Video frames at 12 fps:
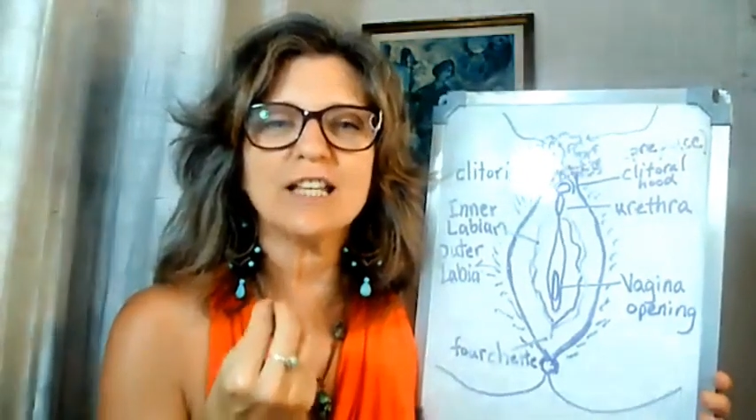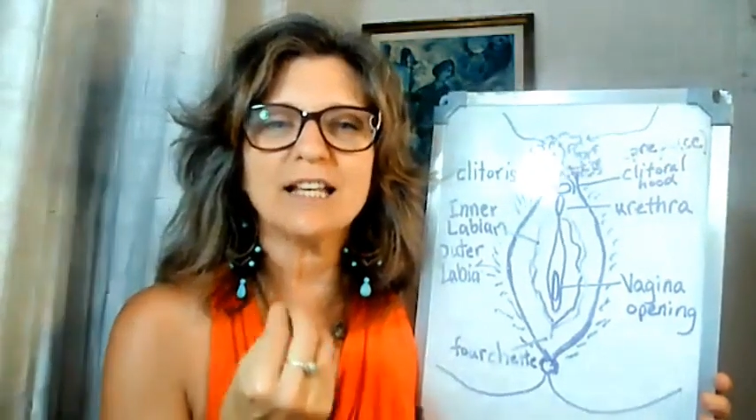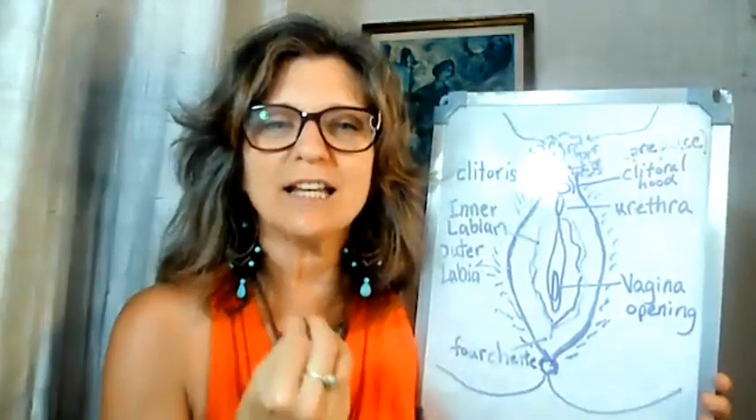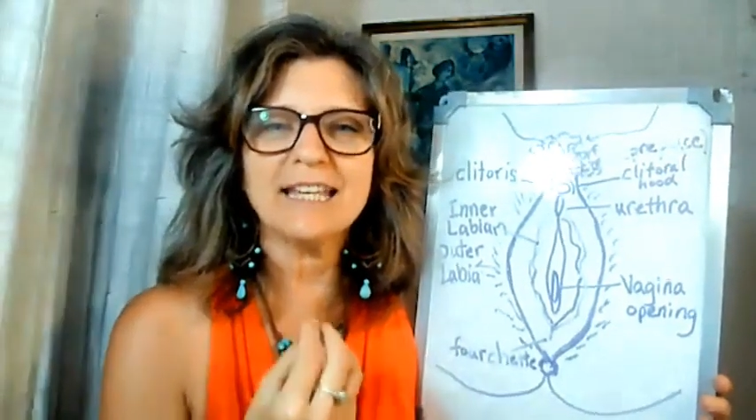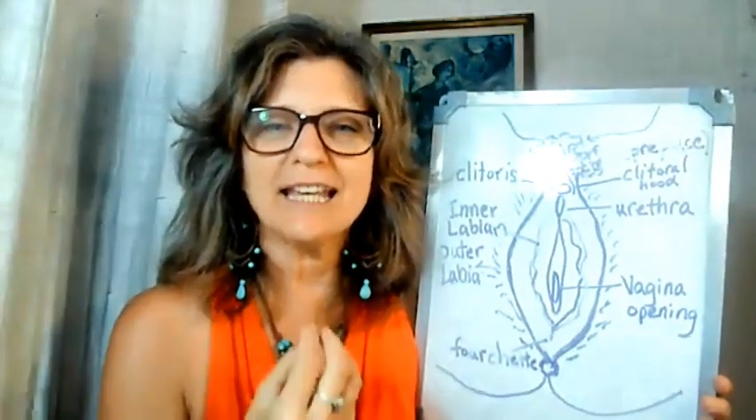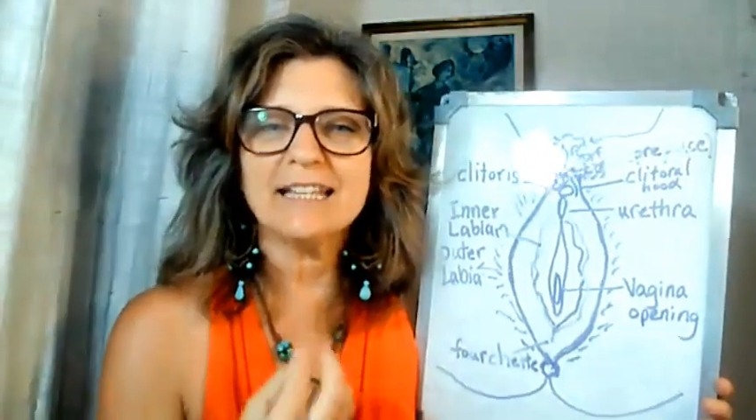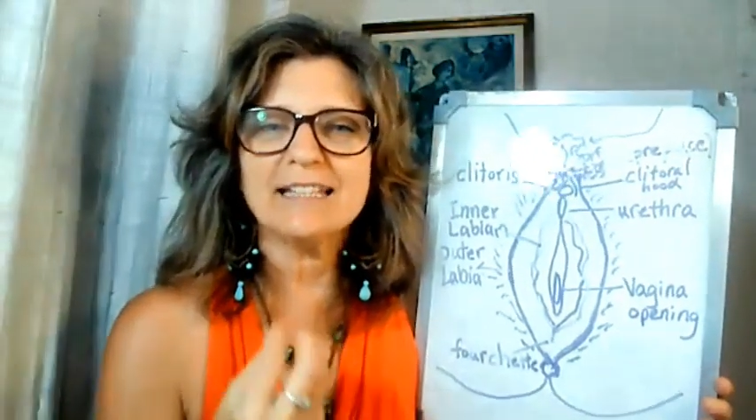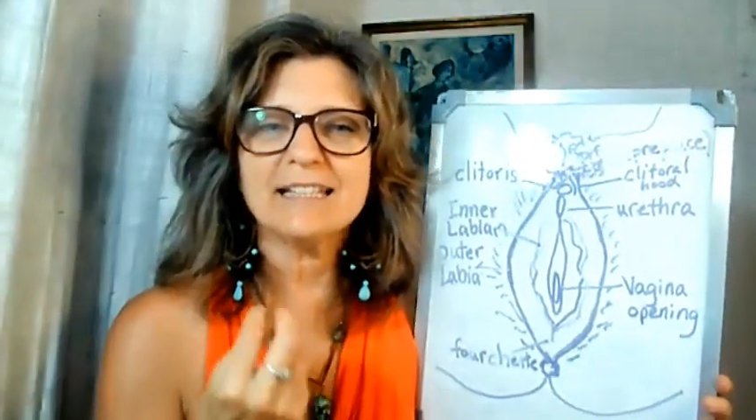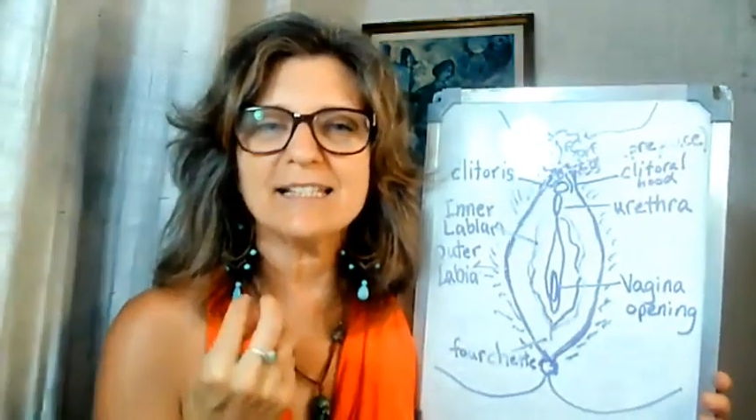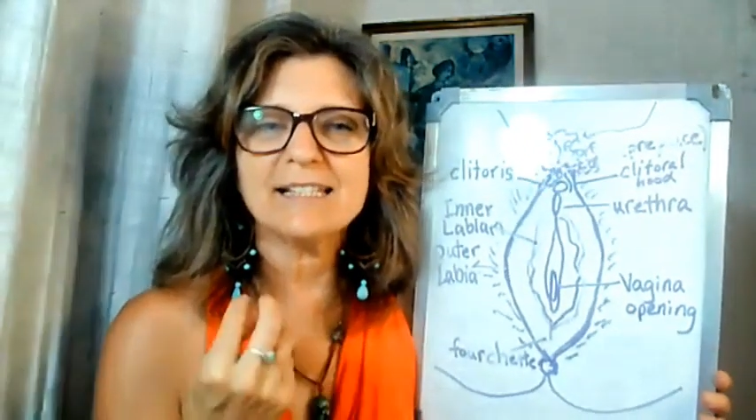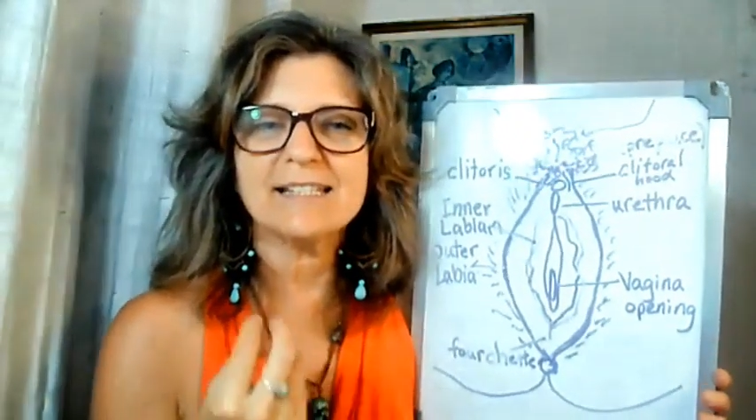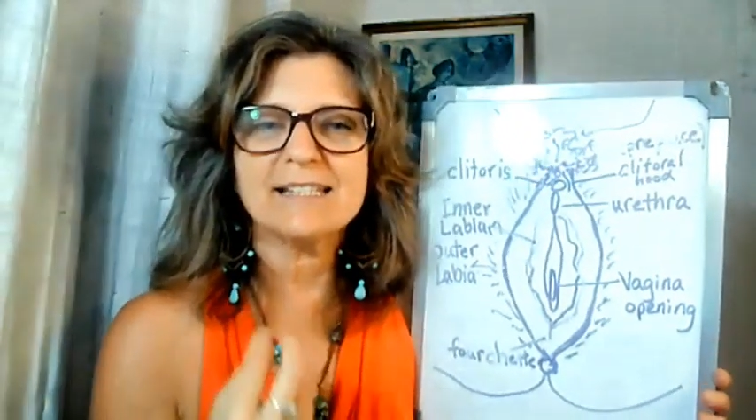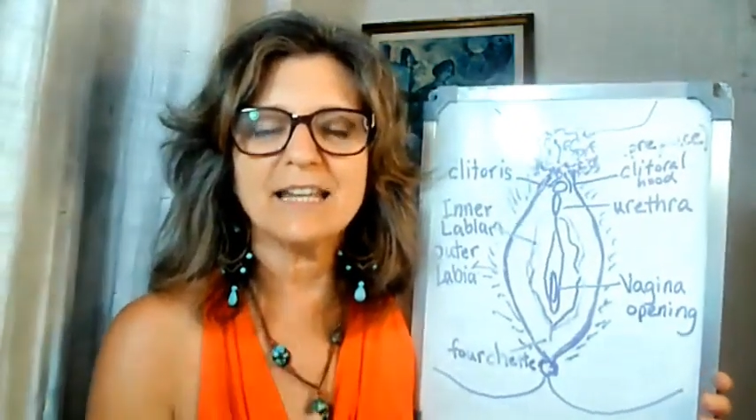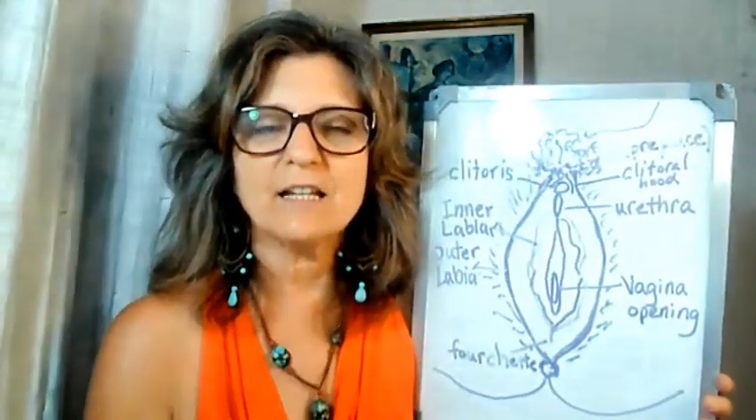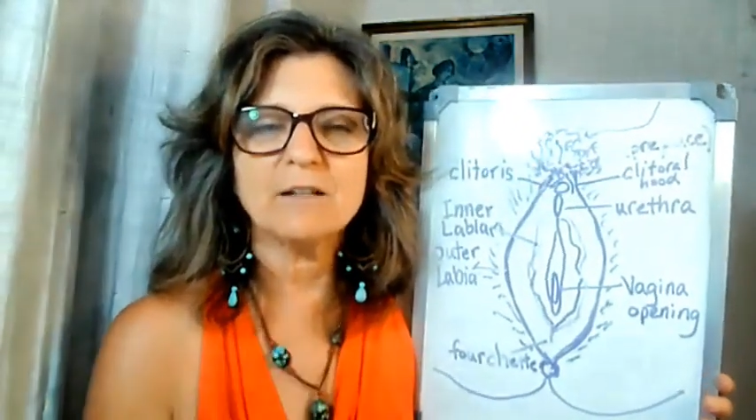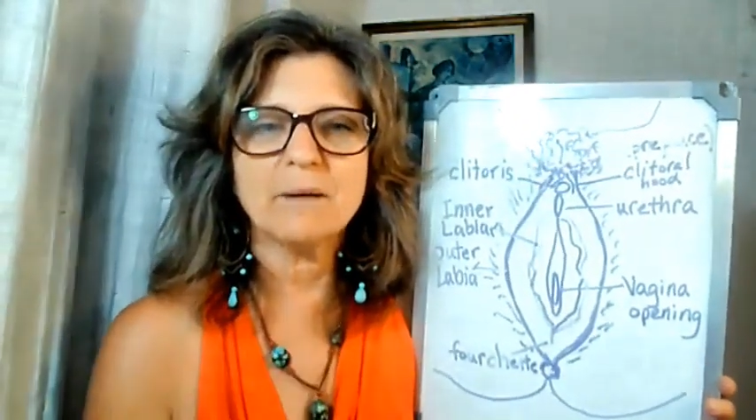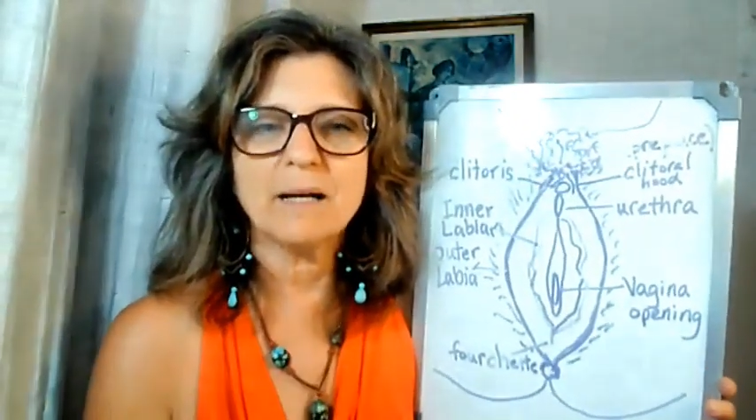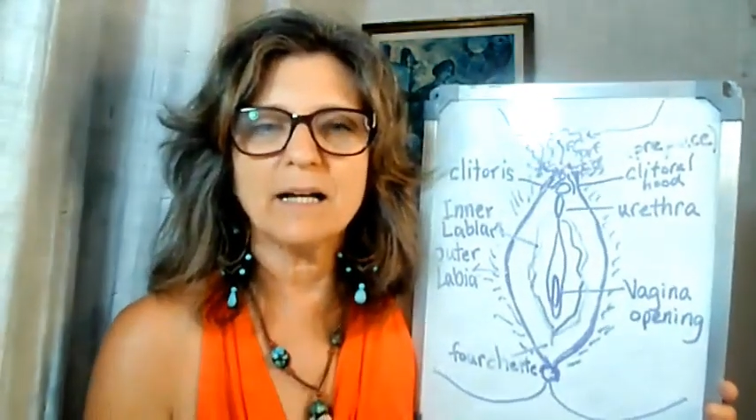again, the
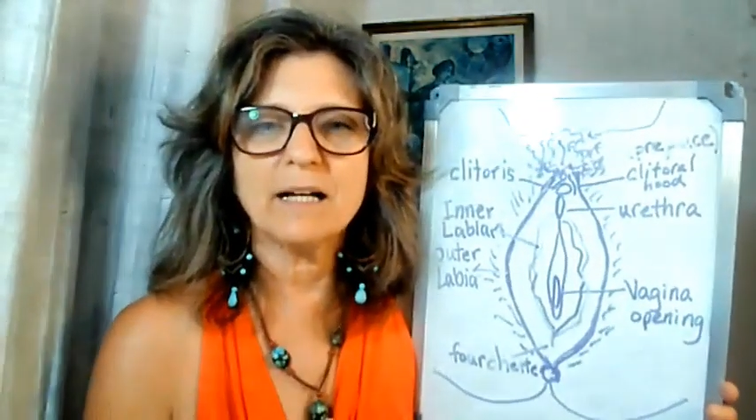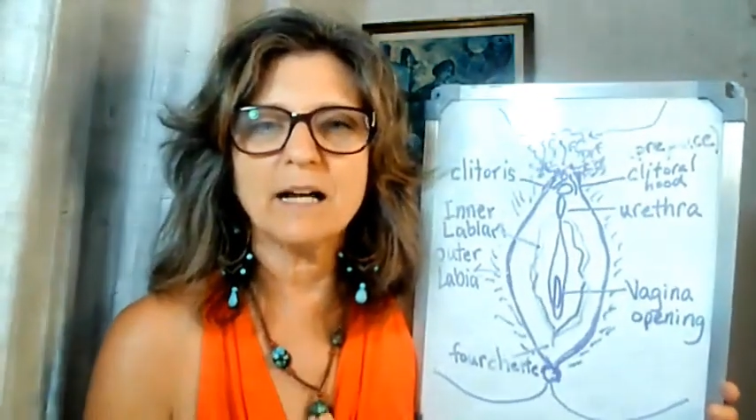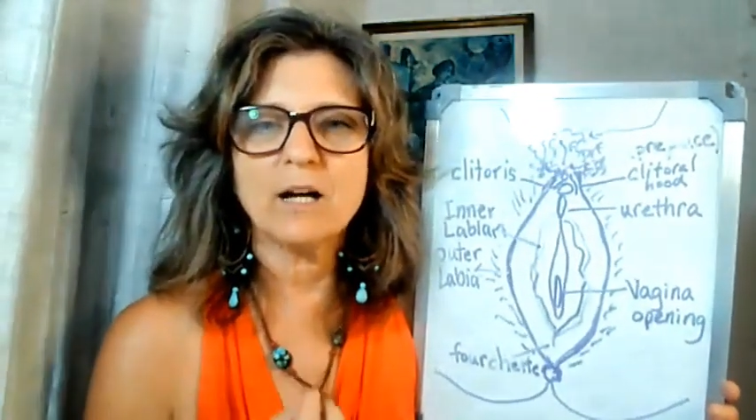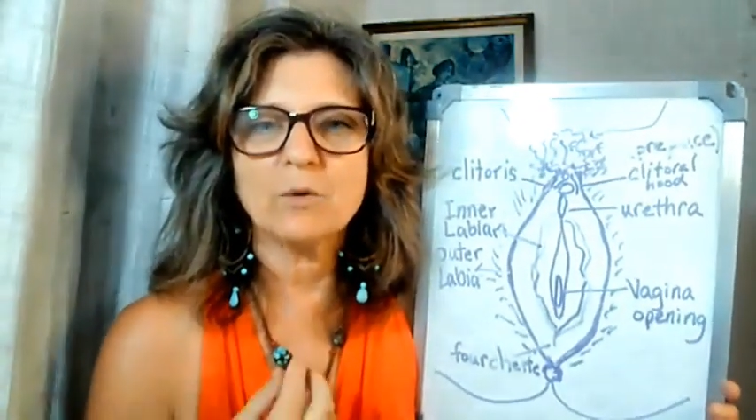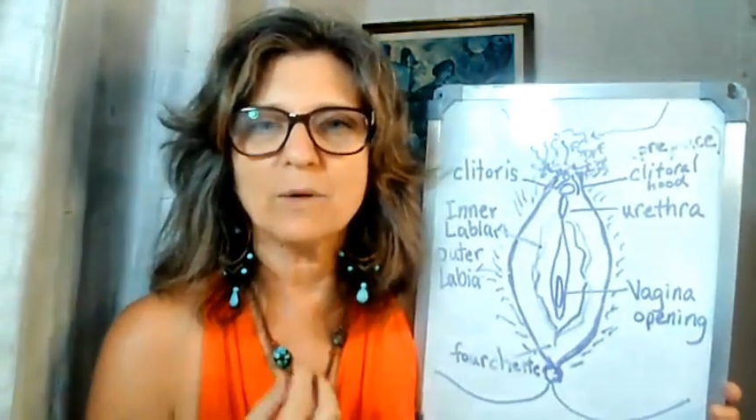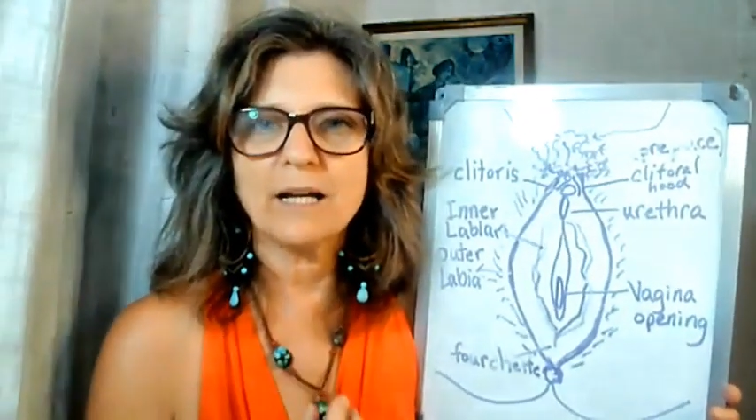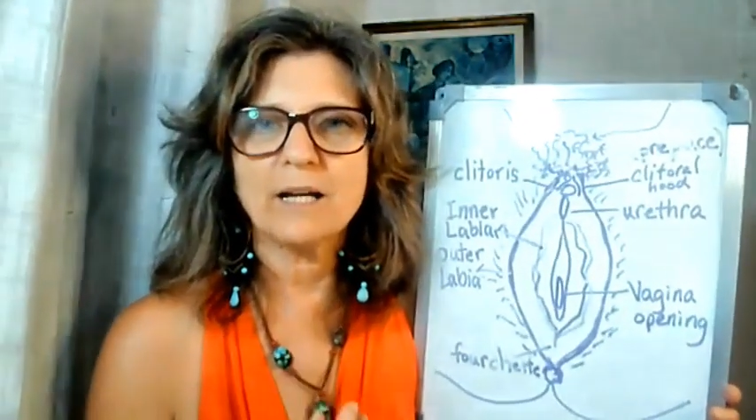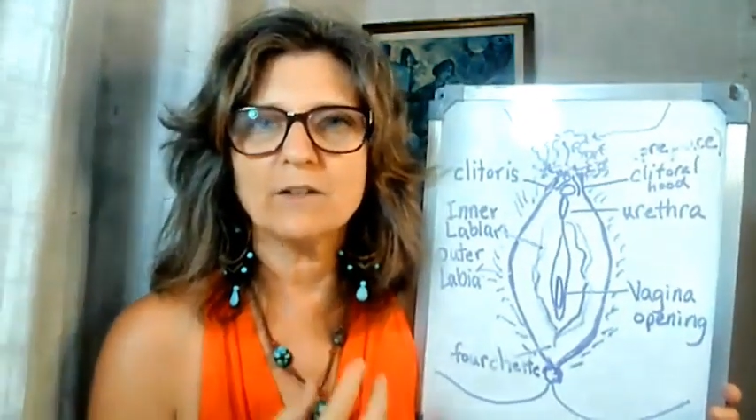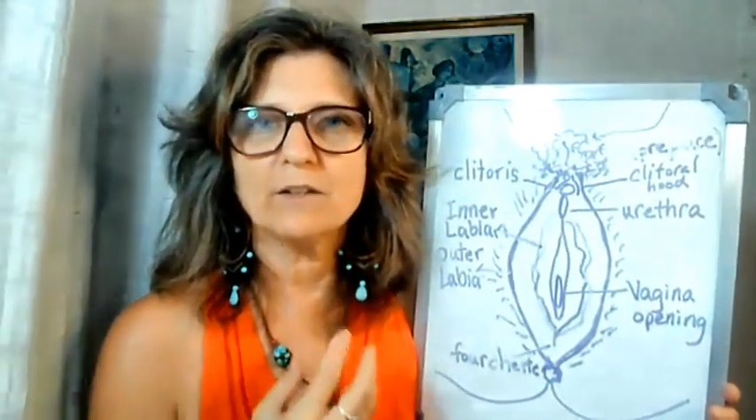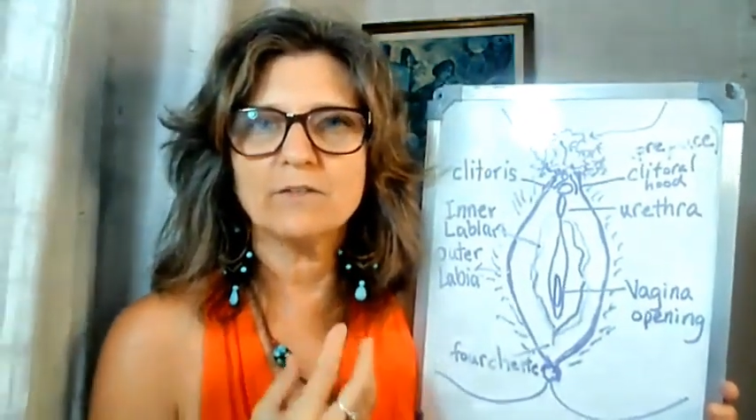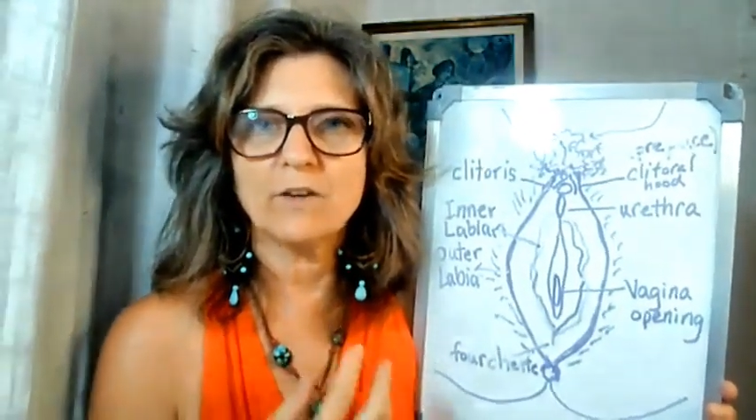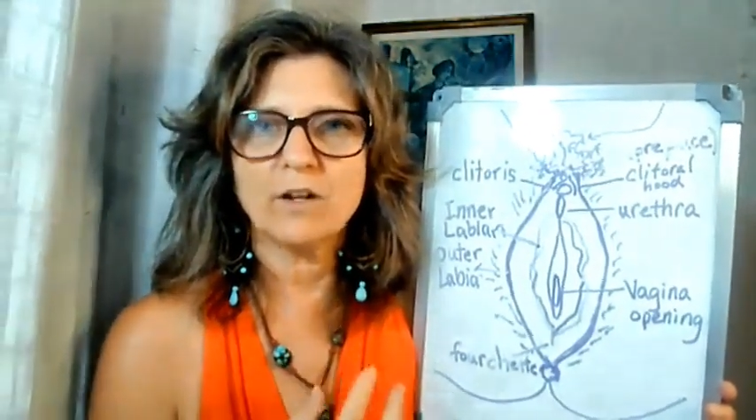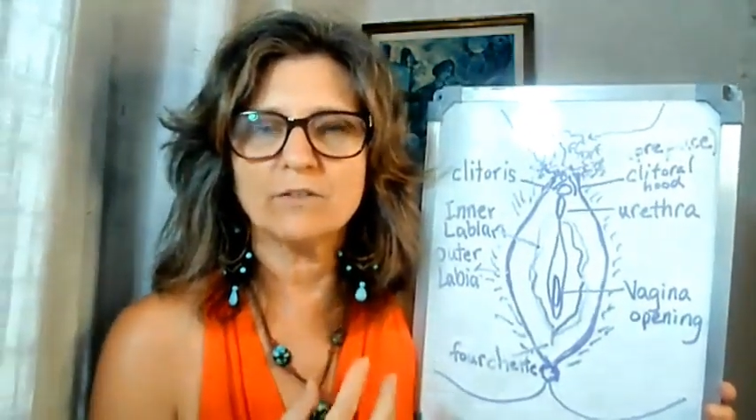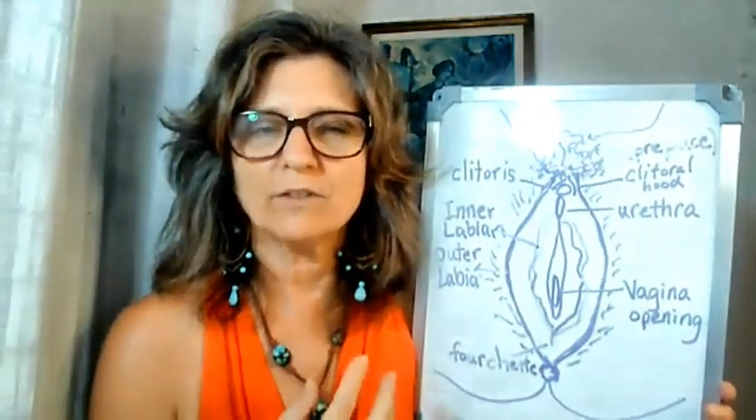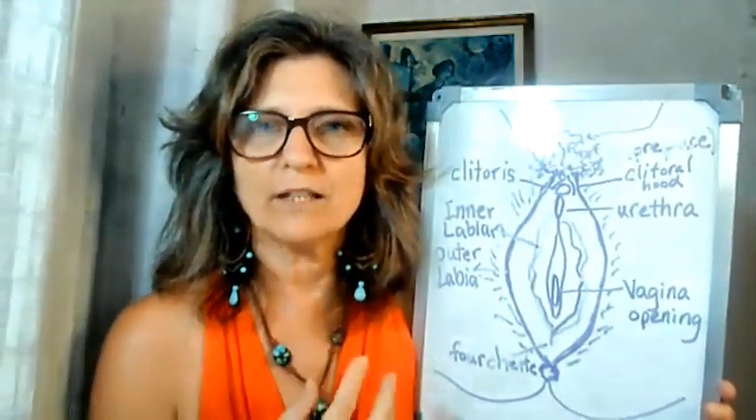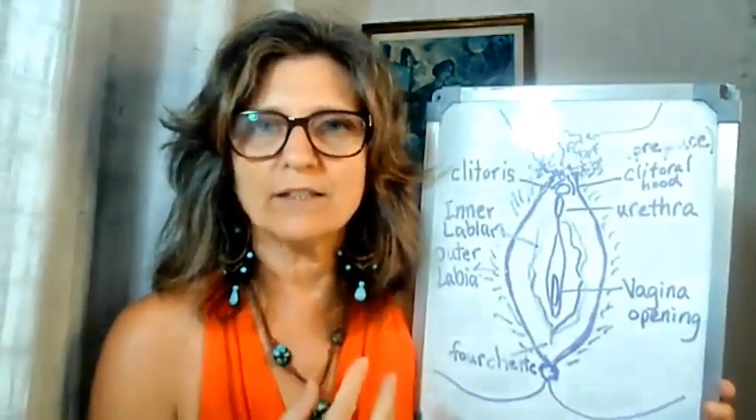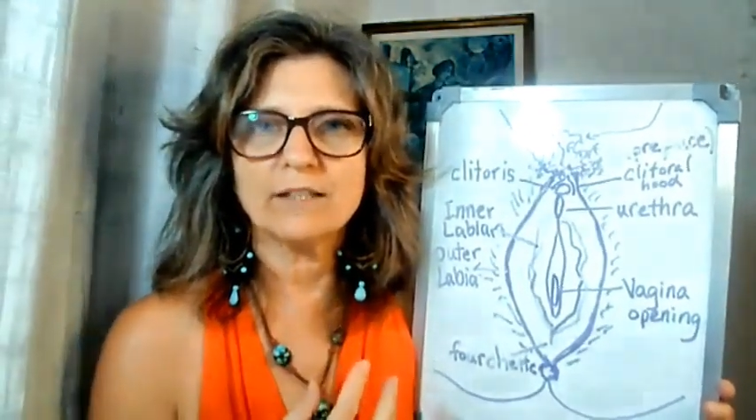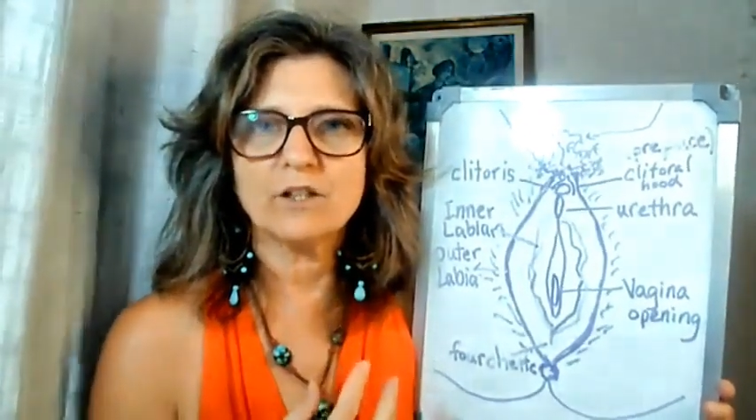stigma around the vulva.